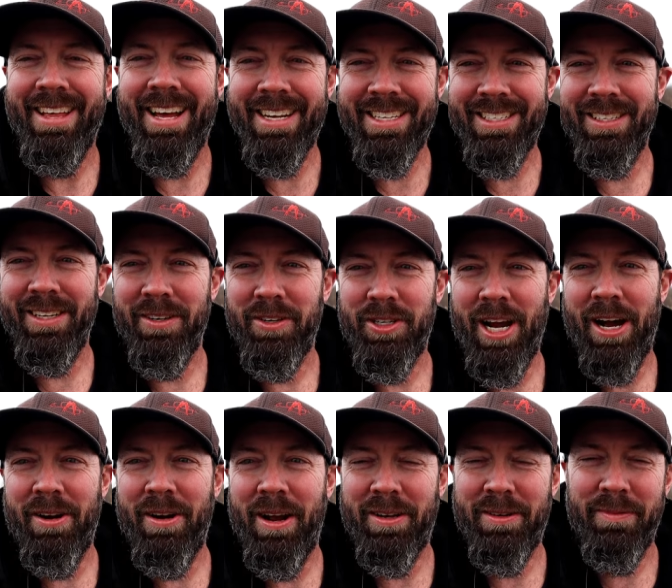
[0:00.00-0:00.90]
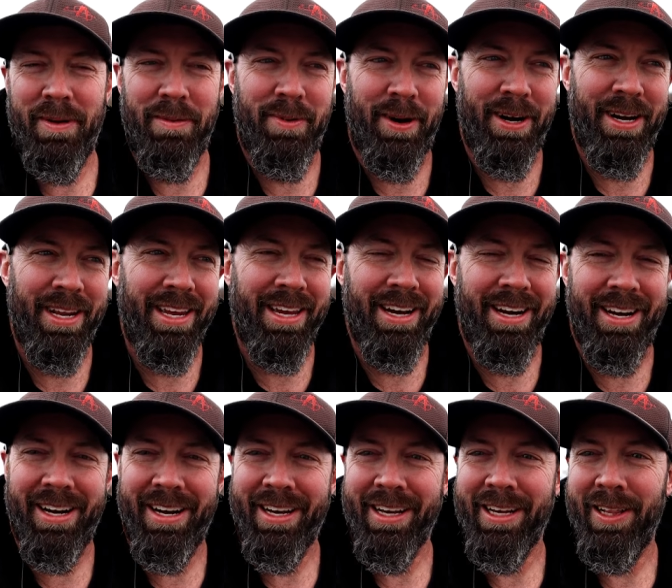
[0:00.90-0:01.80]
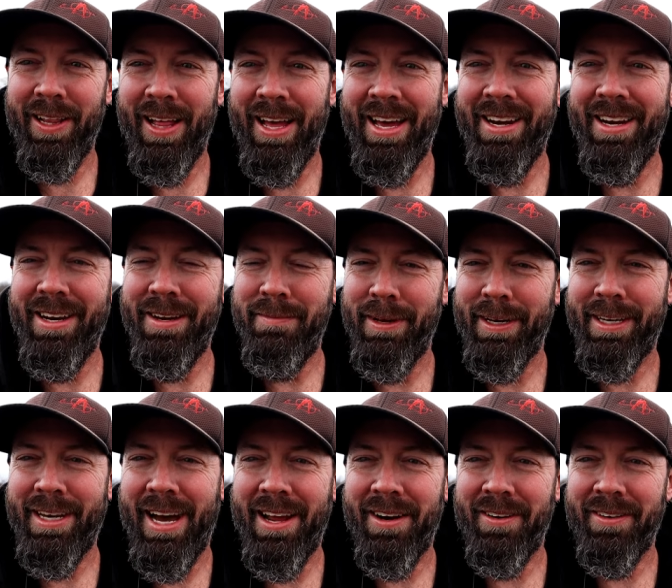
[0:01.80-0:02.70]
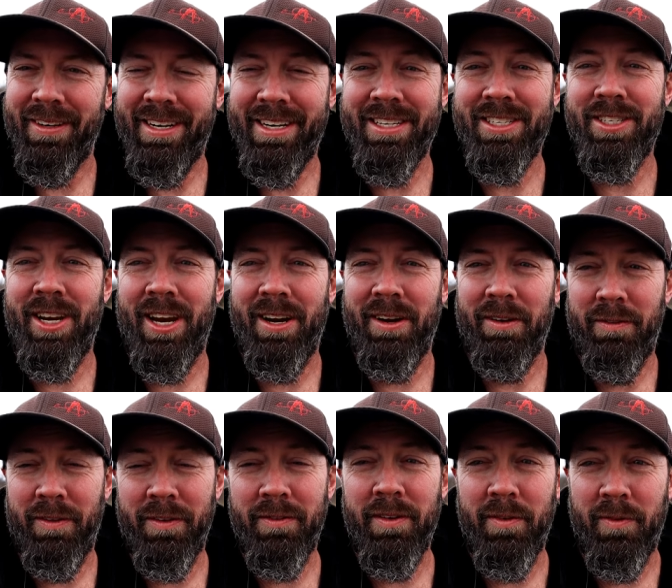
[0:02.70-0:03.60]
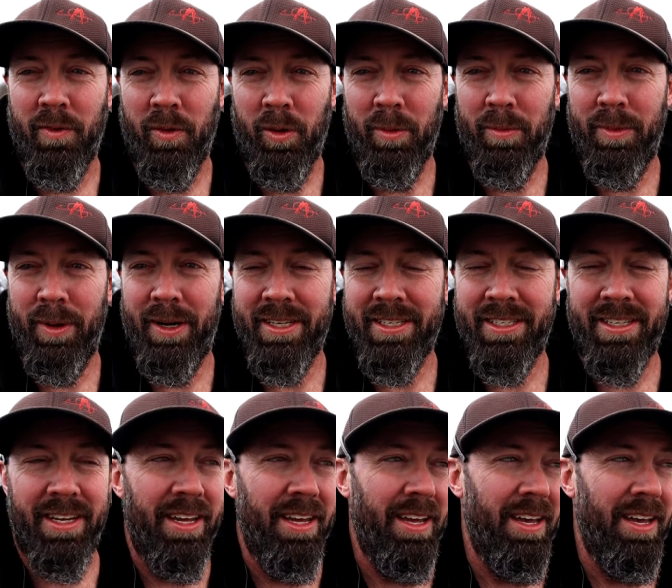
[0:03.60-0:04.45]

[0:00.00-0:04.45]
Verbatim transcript: That's a little shout out to my buddy uh, Glenn McDonald and his channel 54 Bust.